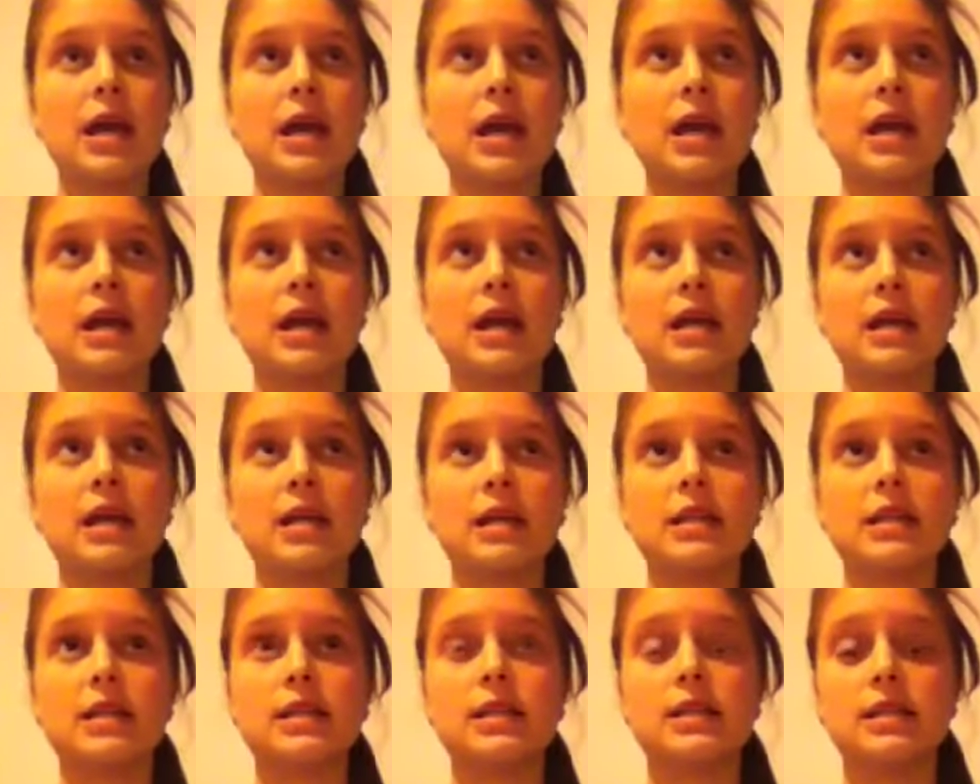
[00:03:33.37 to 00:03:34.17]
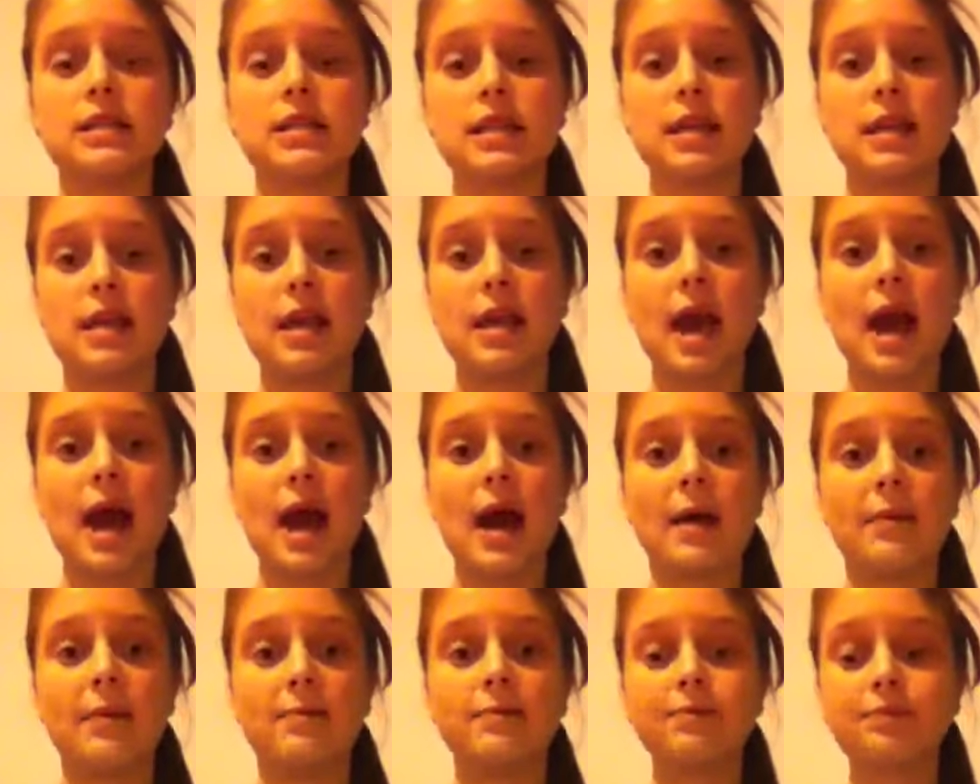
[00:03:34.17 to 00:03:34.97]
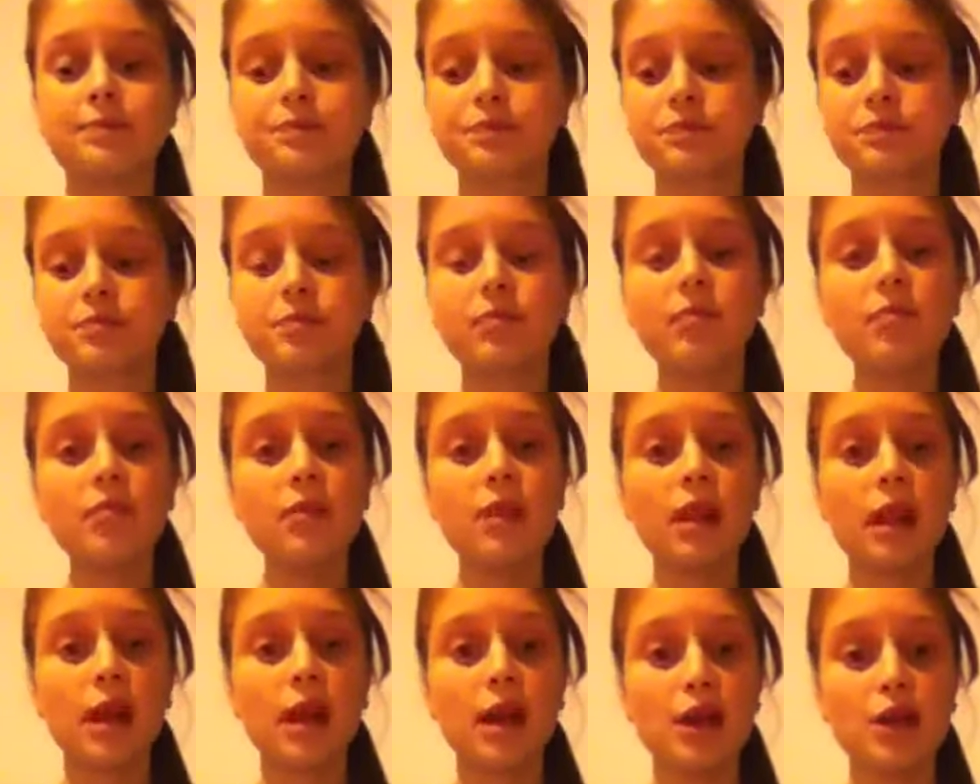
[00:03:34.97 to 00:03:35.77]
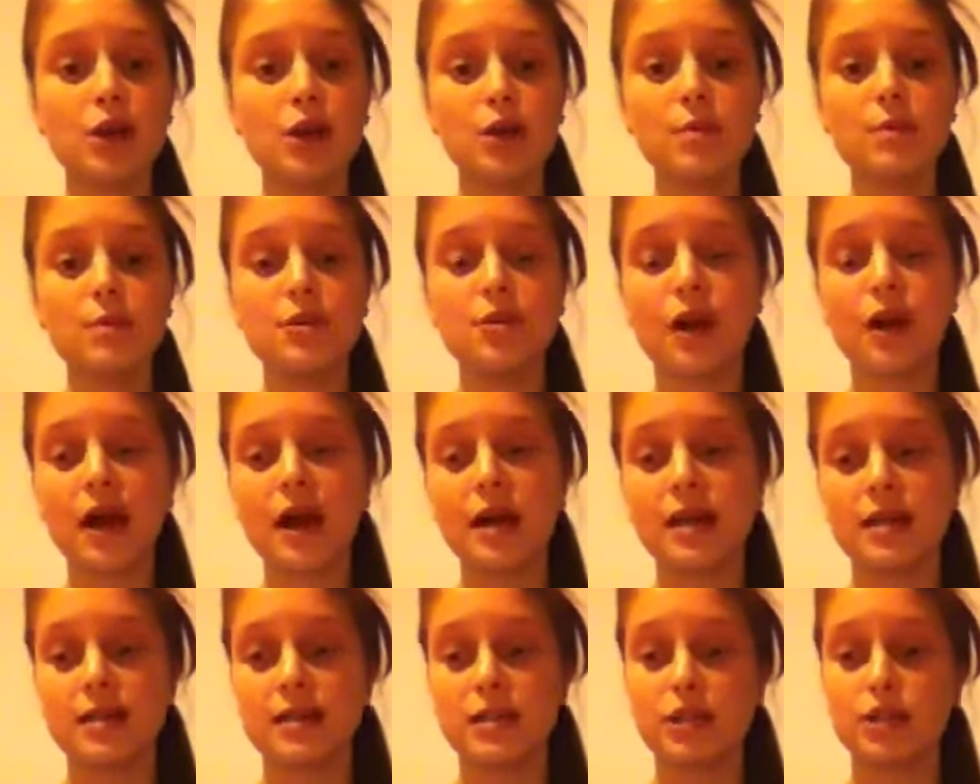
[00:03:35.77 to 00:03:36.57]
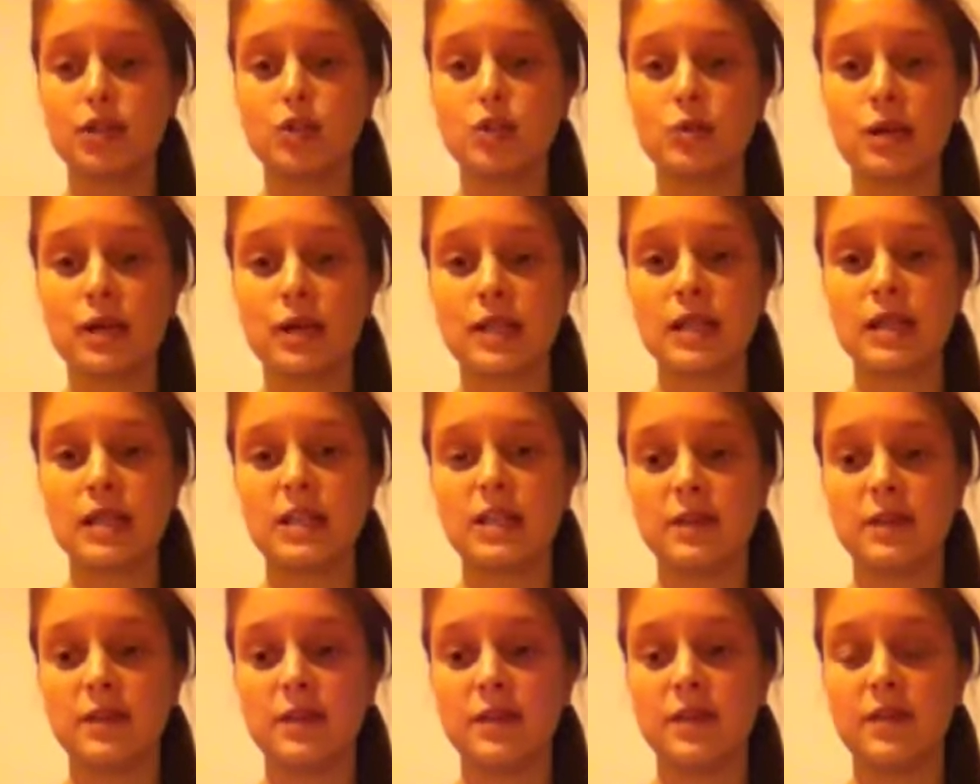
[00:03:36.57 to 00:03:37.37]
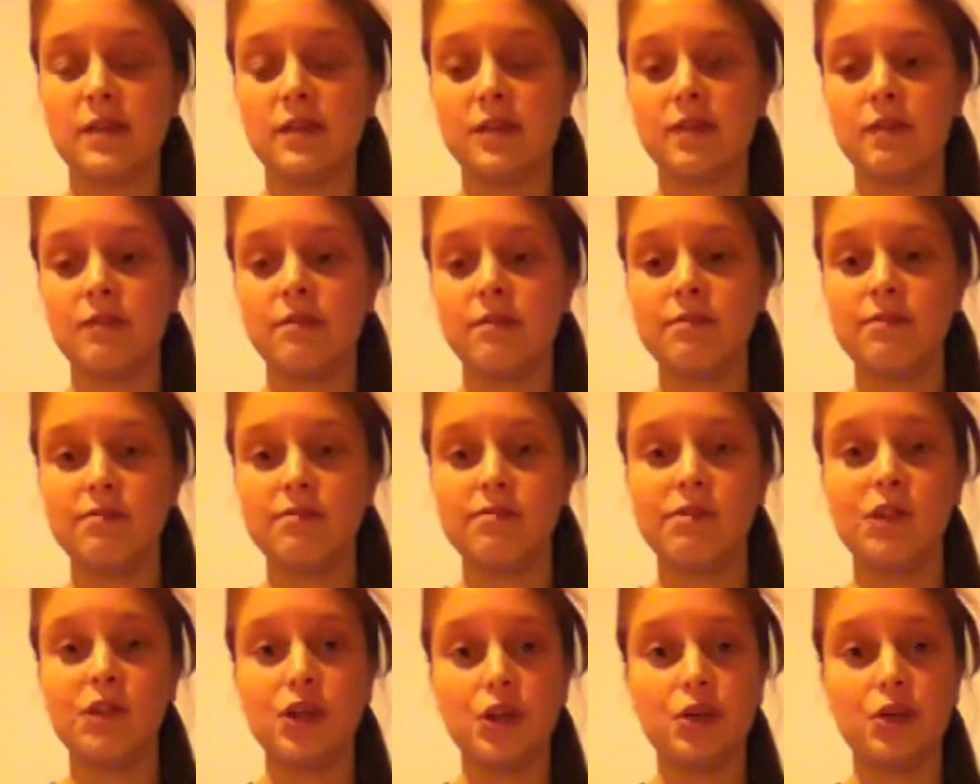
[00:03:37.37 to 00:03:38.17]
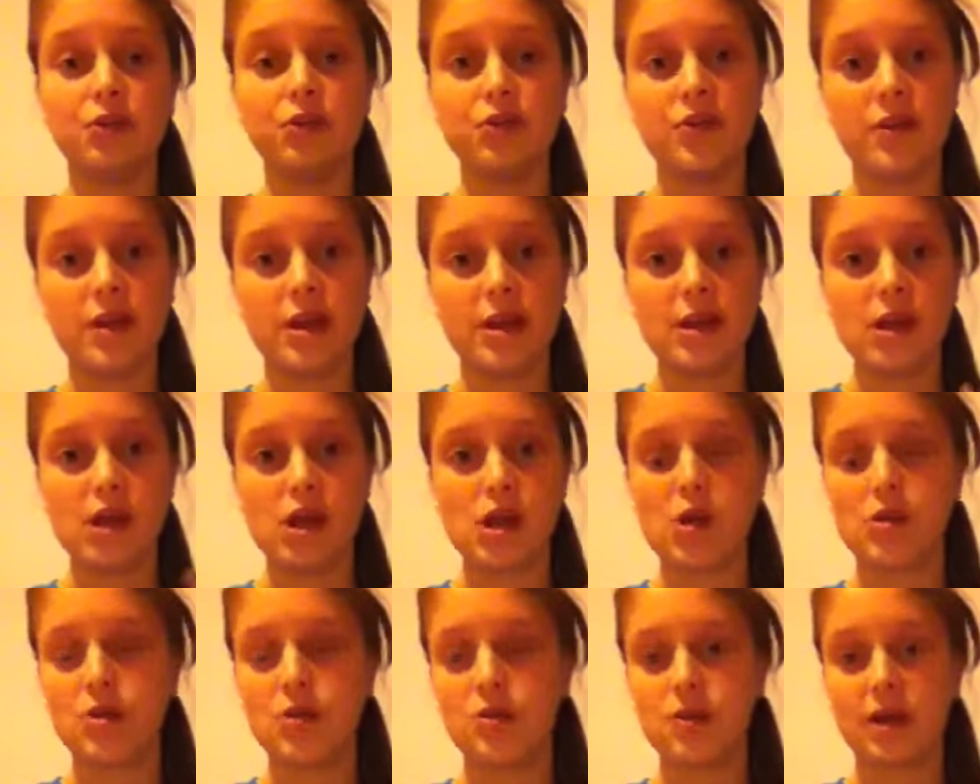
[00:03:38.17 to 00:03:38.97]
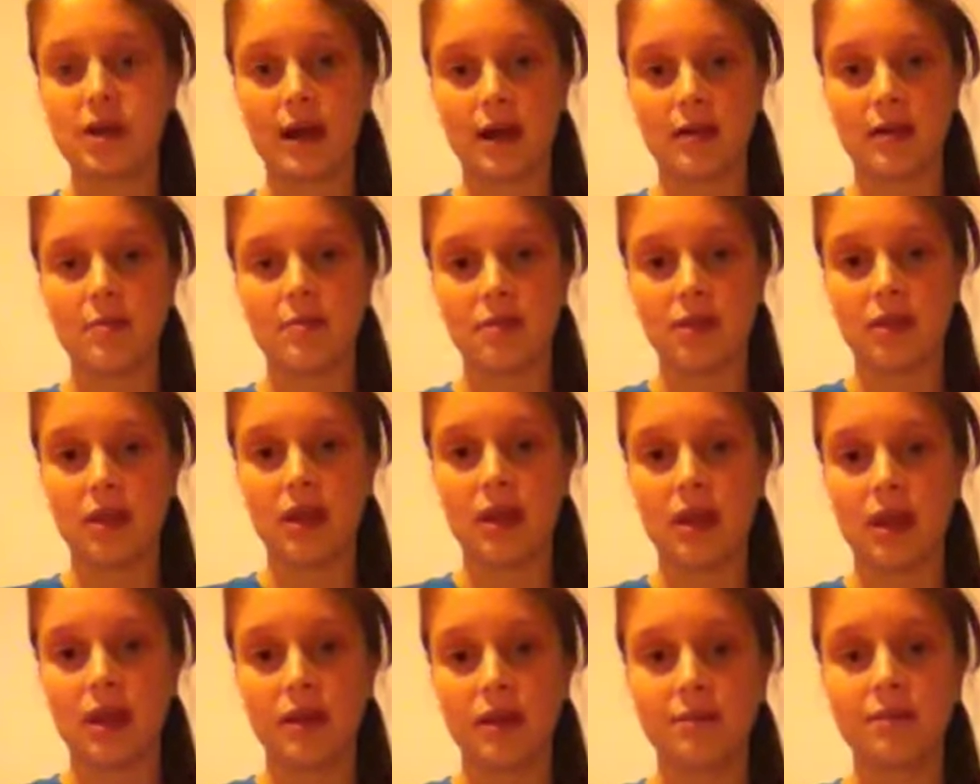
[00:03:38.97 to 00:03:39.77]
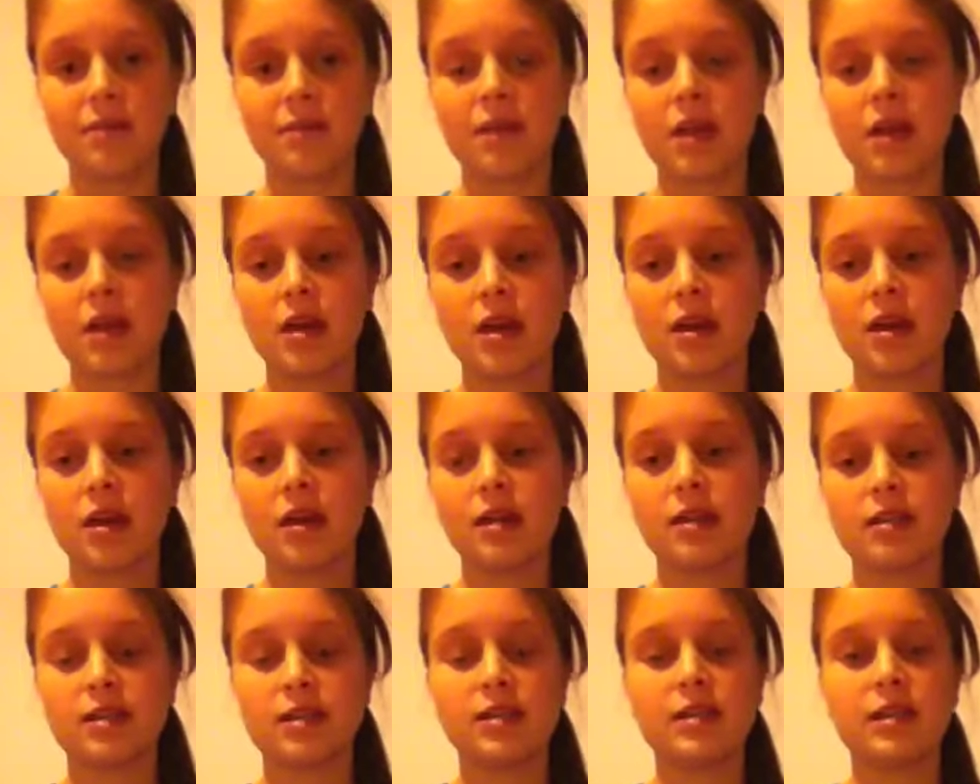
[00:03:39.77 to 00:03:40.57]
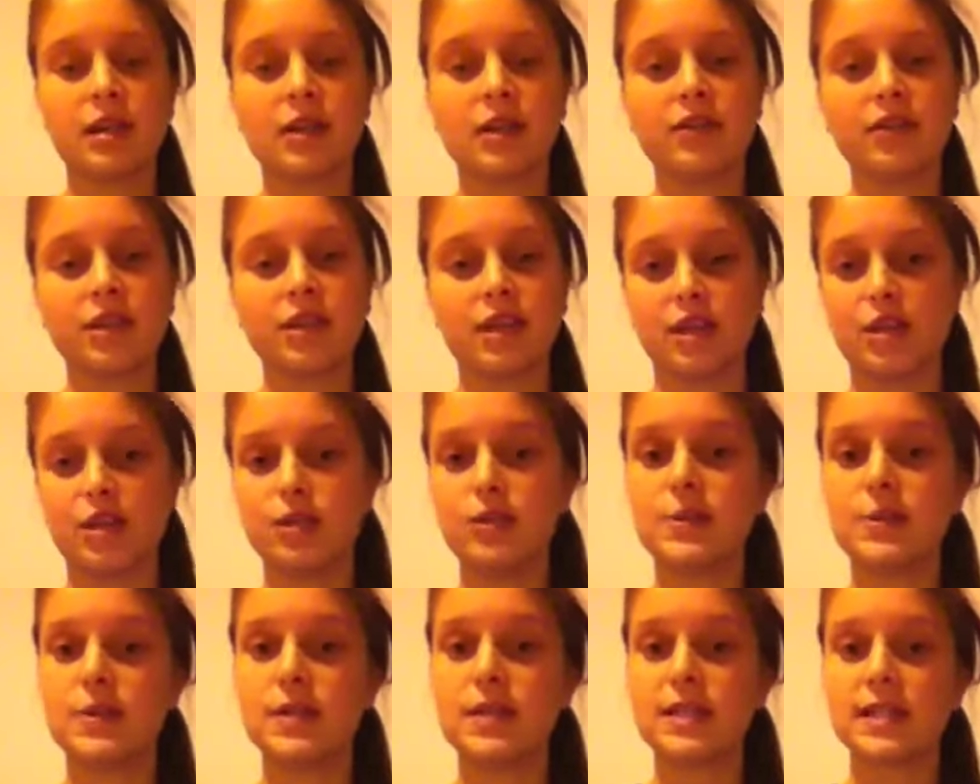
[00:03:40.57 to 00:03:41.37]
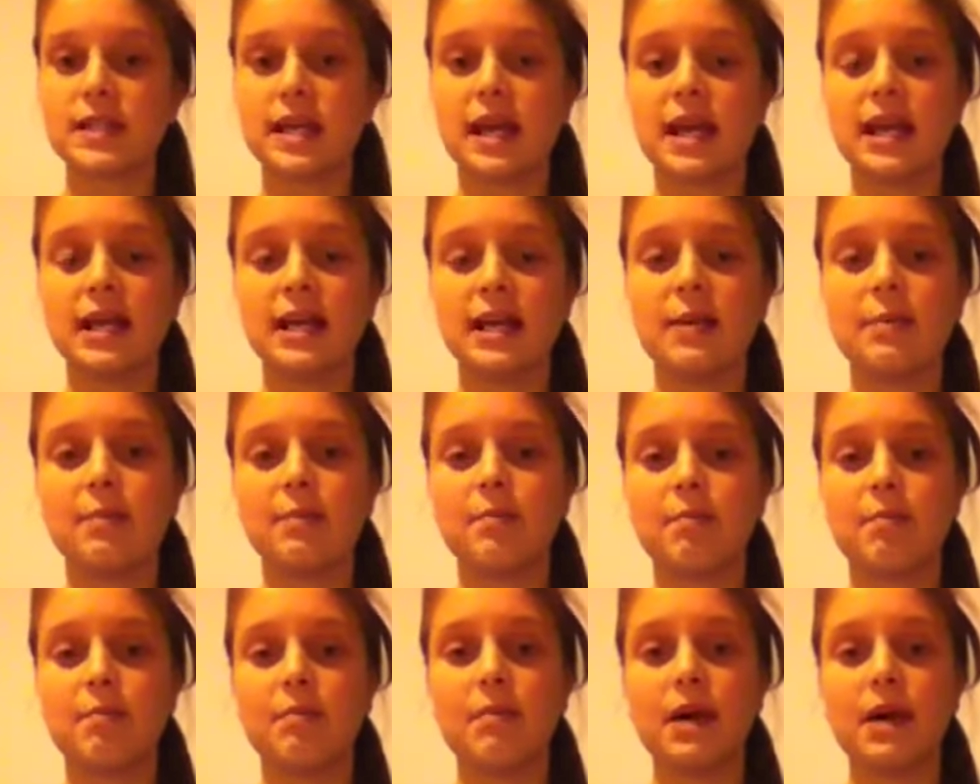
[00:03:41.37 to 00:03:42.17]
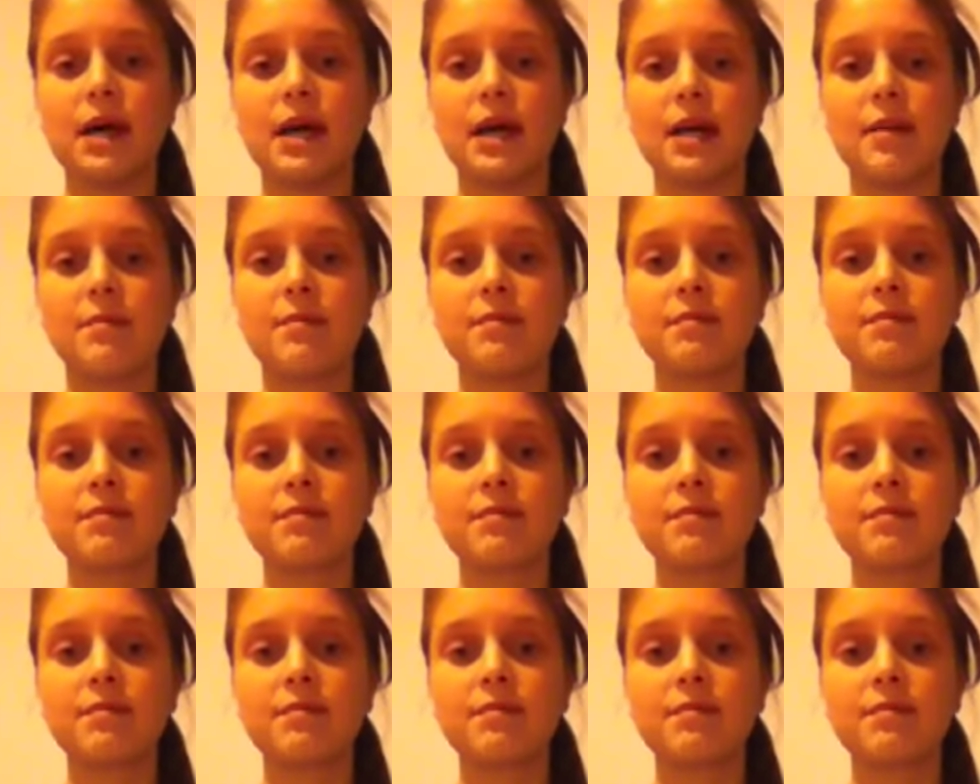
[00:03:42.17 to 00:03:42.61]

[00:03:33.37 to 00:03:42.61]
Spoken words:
And, yeah. I hope you guys enjoy this little video type thing. It's not really too exciting, but...